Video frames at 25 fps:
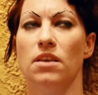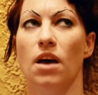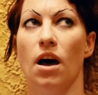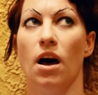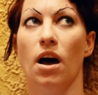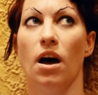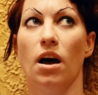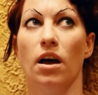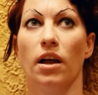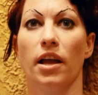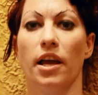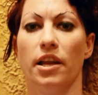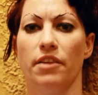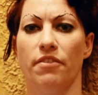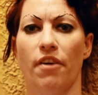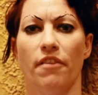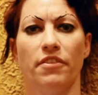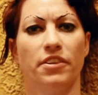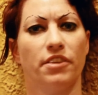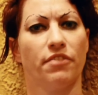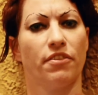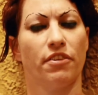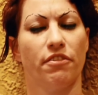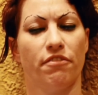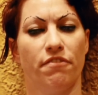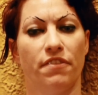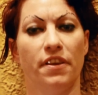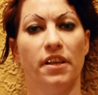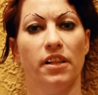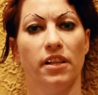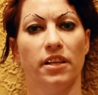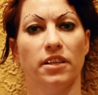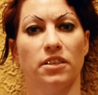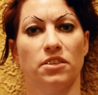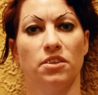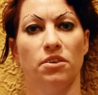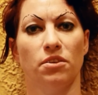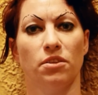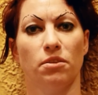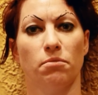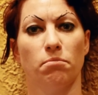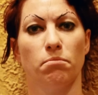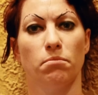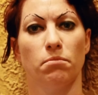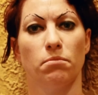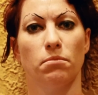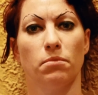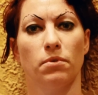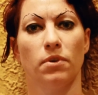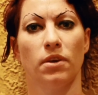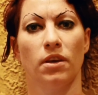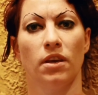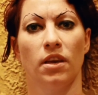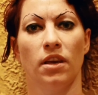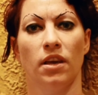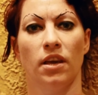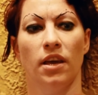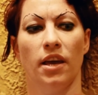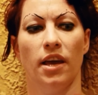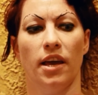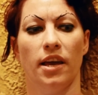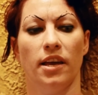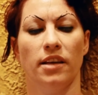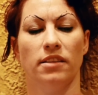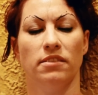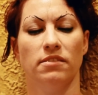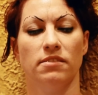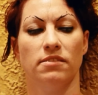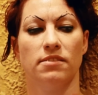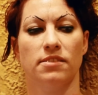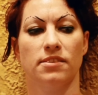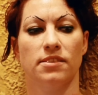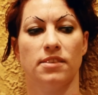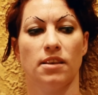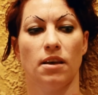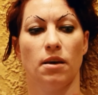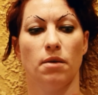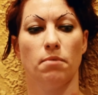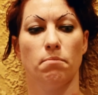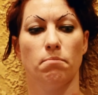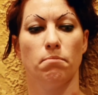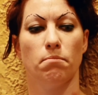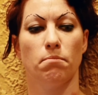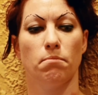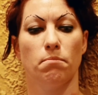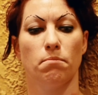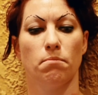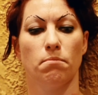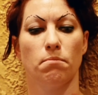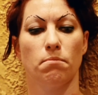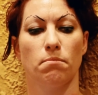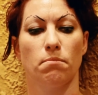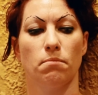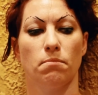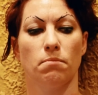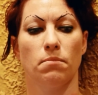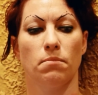kind of have a different feeling to them. And some